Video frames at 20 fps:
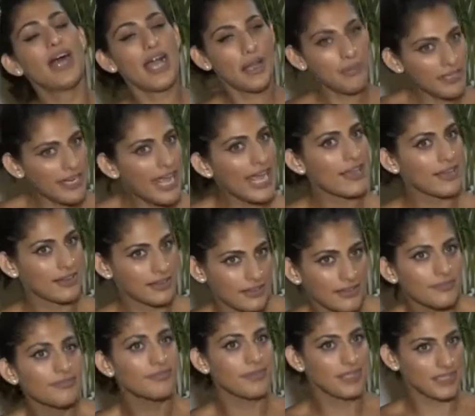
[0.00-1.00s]
an
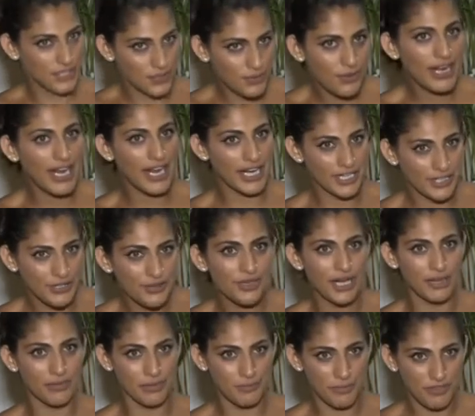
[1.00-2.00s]
anchor. This is what I
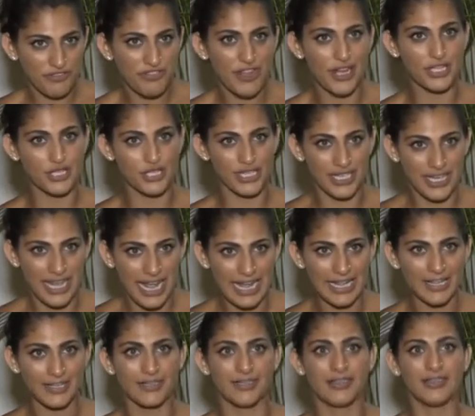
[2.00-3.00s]
do. I'm a professional
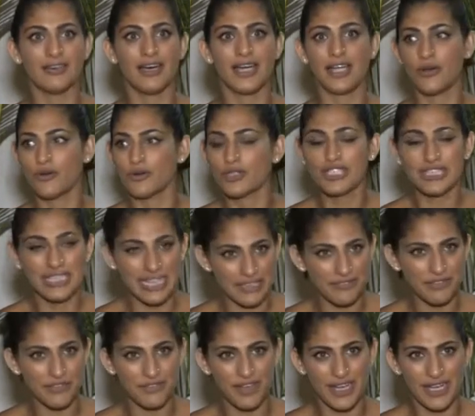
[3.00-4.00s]
anchor. I host
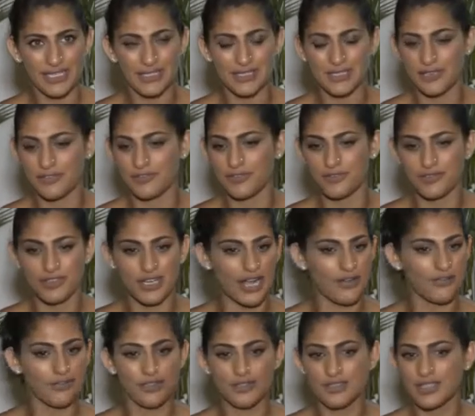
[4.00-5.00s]
live events. I've
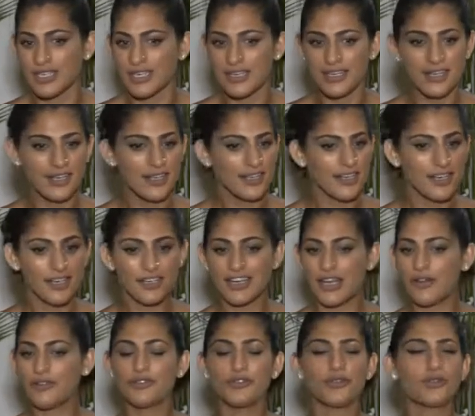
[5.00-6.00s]
traveled
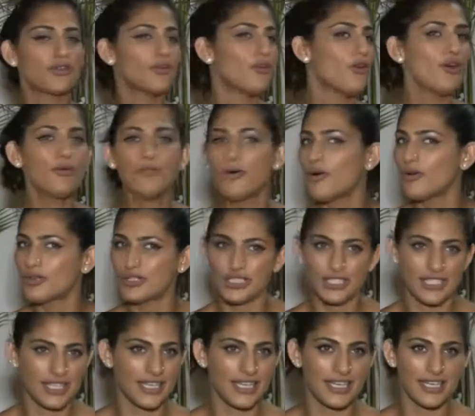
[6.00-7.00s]
around the globe
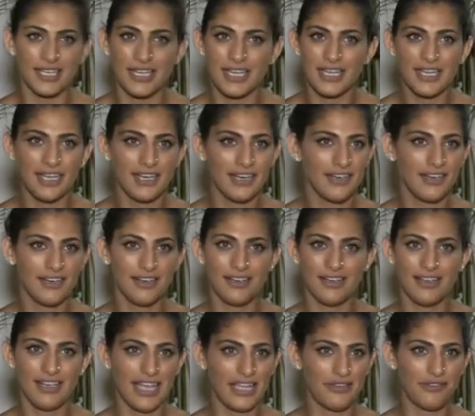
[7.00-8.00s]
hosting
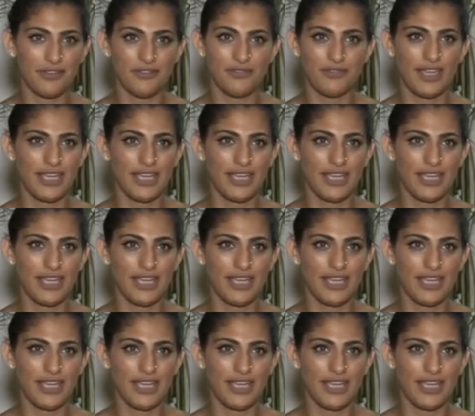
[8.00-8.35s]
live